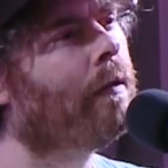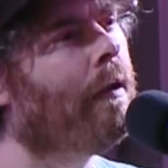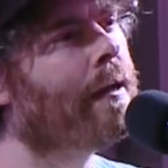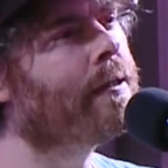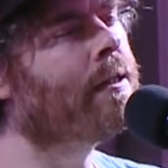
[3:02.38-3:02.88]

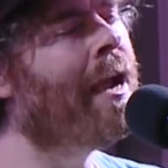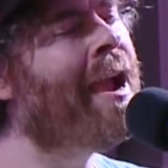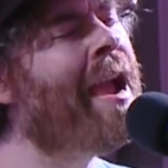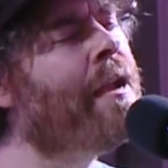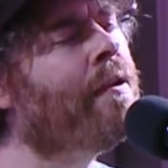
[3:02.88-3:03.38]
I
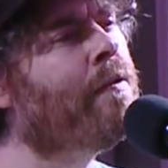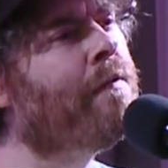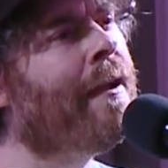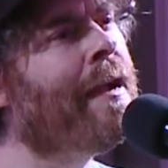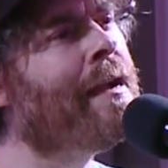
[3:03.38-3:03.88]
sang
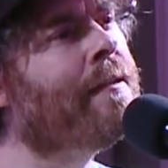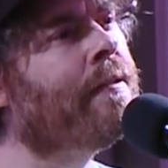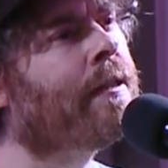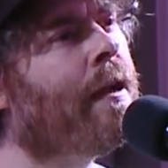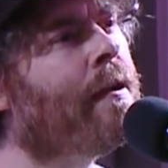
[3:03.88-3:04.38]
of
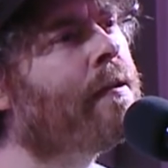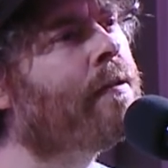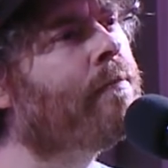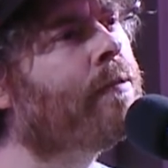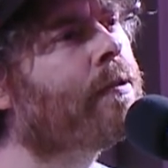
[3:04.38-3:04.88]
end
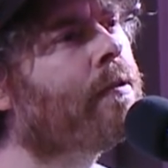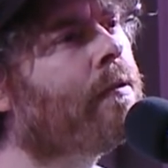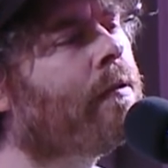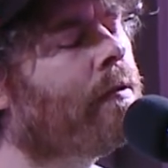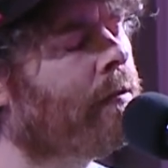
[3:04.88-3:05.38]
times,
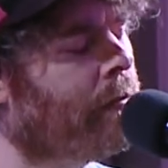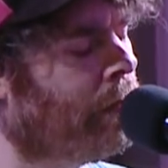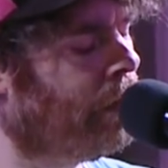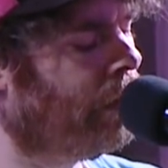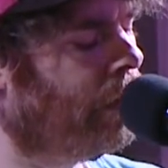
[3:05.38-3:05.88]

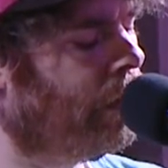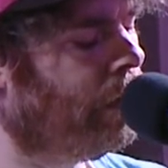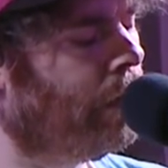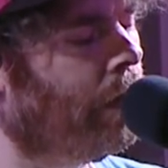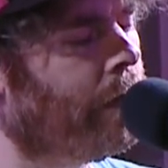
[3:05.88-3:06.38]

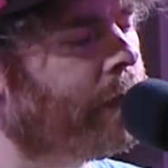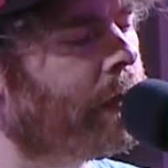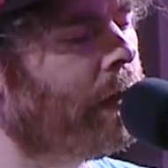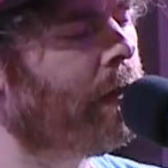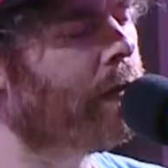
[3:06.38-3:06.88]
of
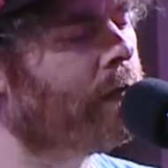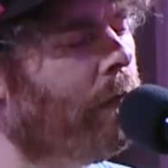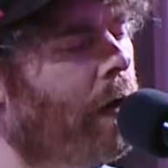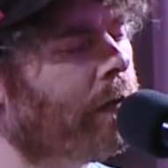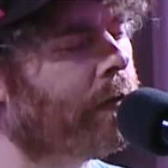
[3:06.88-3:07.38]
cities
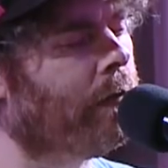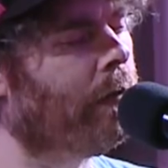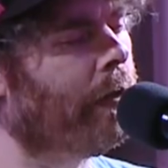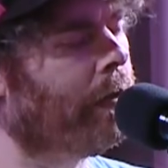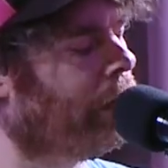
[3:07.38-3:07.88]
washed away,